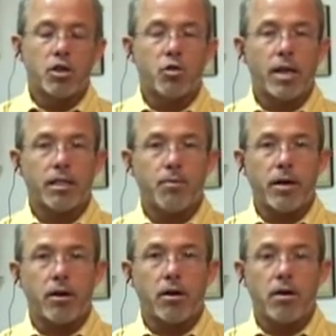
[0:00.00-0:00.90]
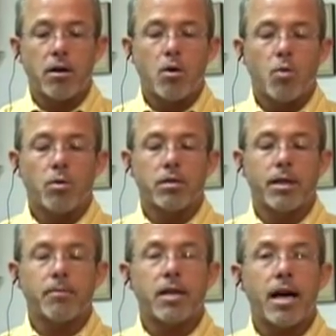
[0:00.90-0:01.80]
the transmitter will
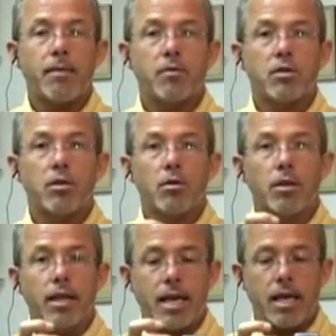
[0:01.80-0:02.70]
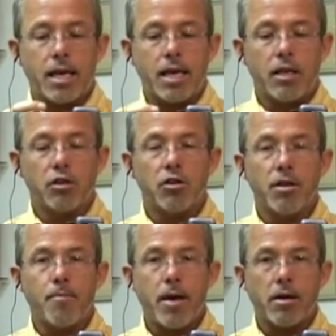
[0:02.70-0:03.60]
sometimes leak
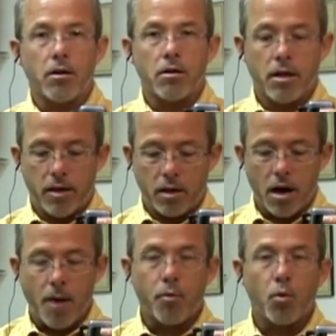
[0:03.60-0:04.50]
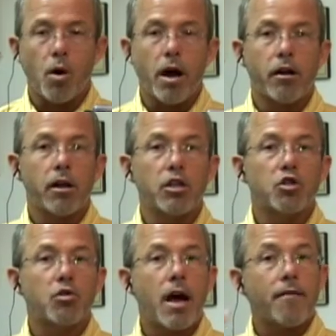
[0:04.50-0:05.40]
into the metal and the copper wire
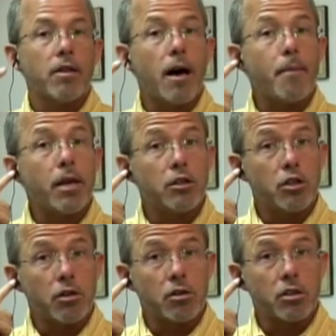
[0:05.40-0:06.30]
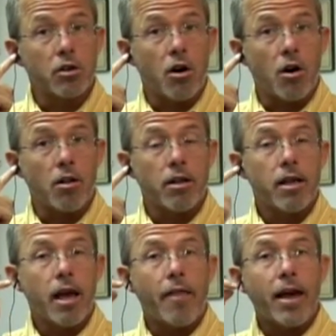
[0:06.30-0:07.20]
and travel up into your skull.
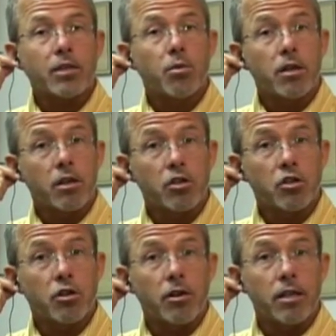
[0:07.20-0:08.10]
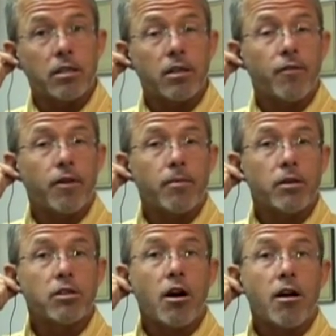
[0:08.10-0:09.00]
And that's where the concern is
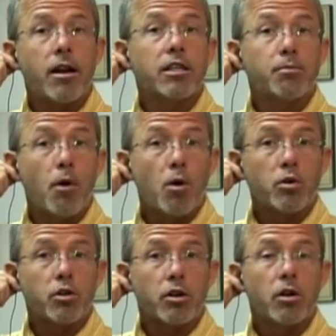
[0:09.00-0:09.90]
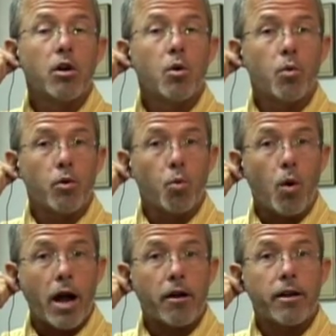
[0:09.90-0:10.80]
from the SAR exposure with
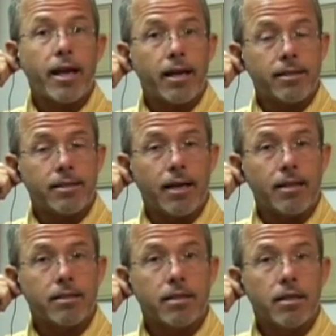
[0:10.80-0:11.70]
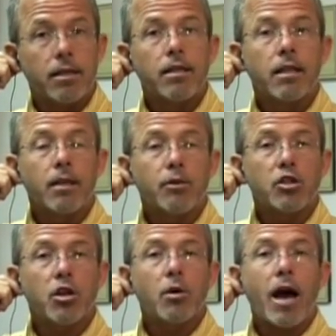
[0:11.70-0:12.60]
wired headsets. Now let
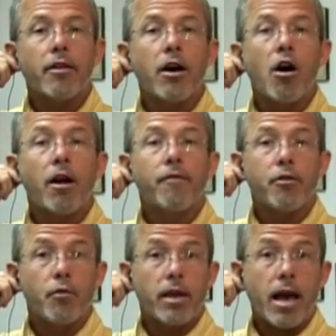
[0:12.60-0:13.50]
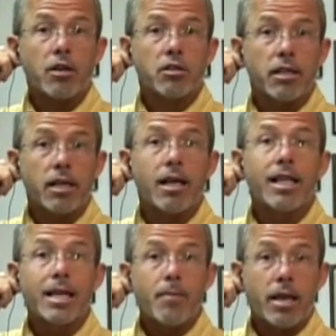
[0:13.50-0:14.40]
me show you how the RF3
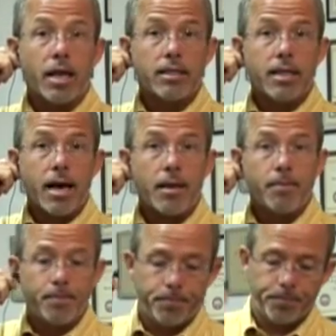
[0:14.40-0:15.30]
actually eliminates that.